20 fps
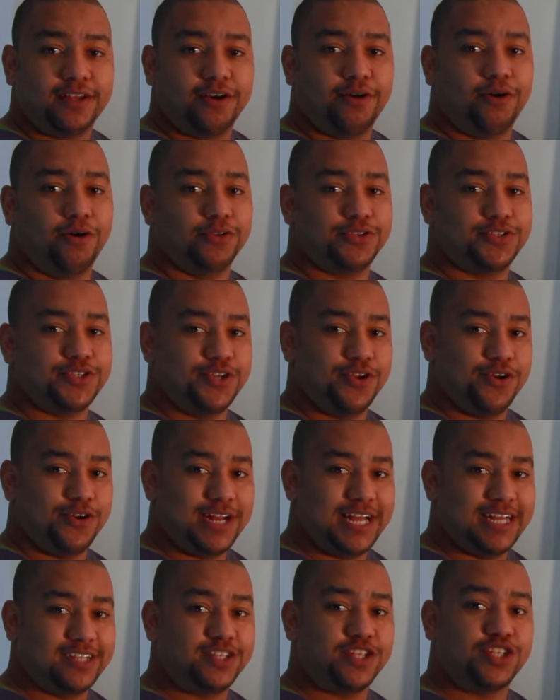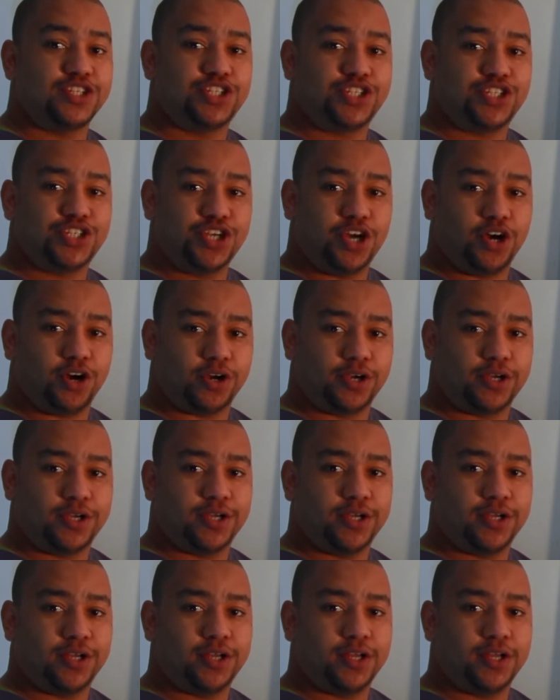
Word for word: or also known as shock.